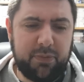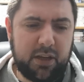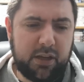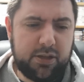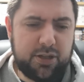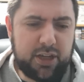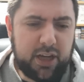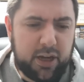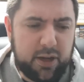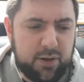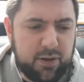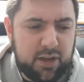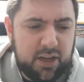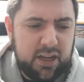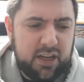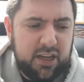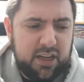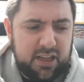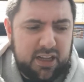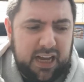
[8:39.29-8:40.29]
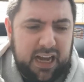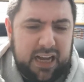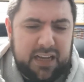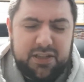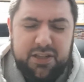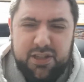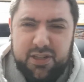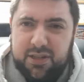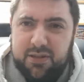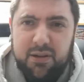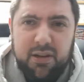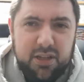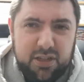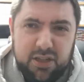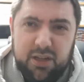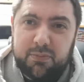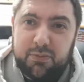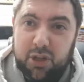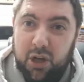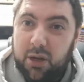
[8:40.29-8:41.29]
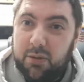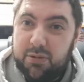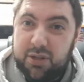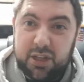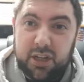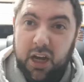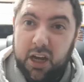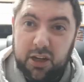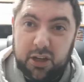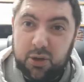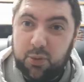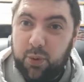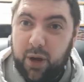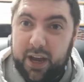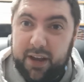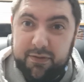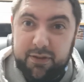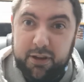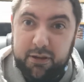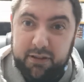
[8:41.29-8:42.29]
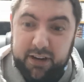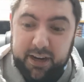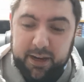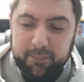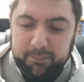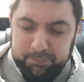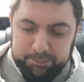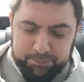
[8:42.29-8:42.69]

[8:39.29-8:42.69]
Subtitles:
So that's sometimes a good way of doing it.